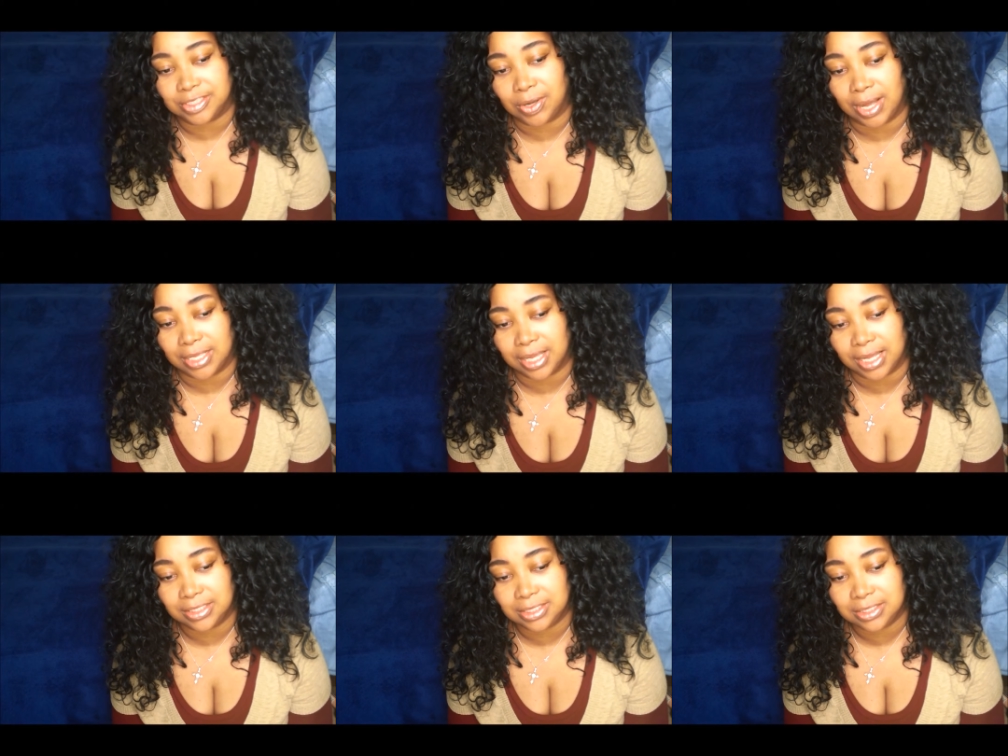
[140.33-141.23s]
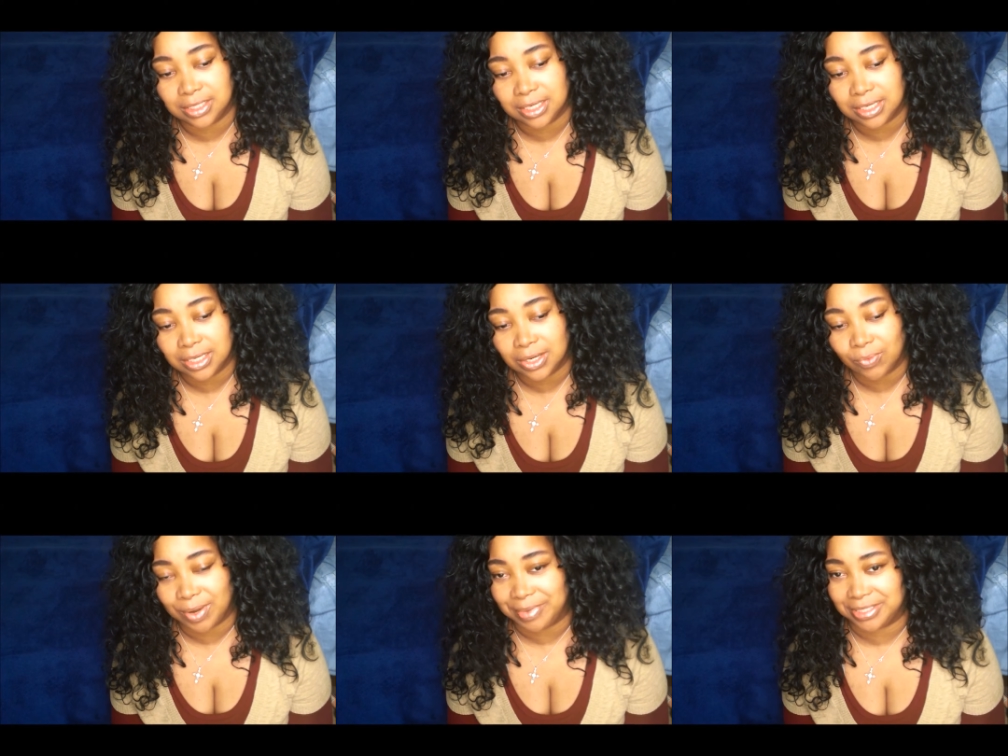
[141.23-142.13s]
So I just
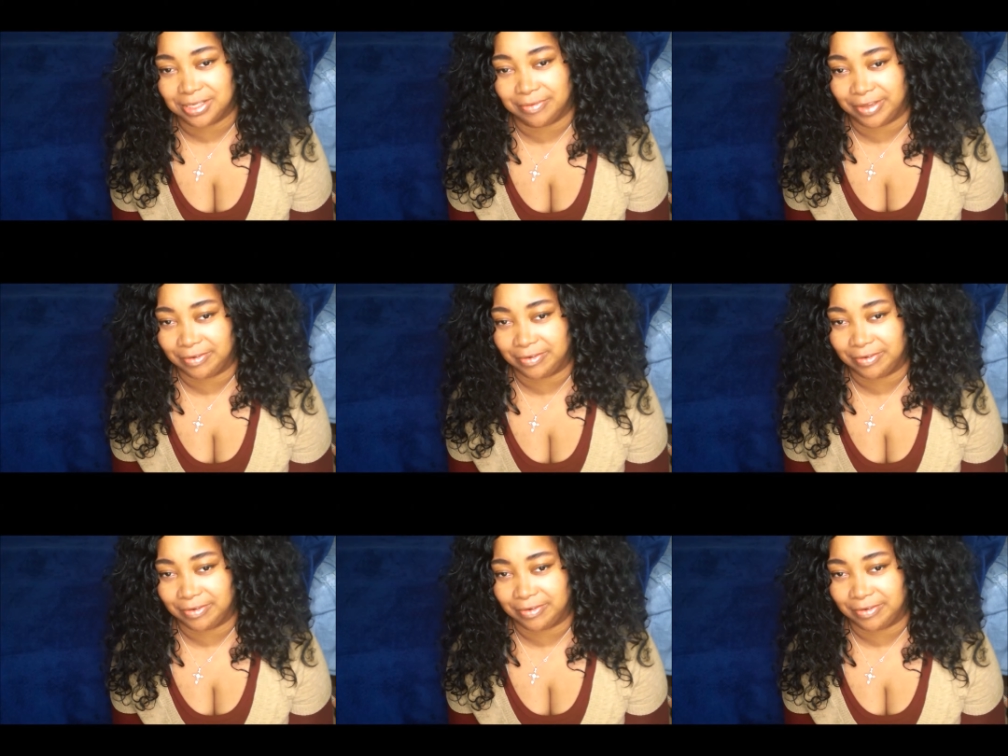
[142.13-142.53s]
weigh myself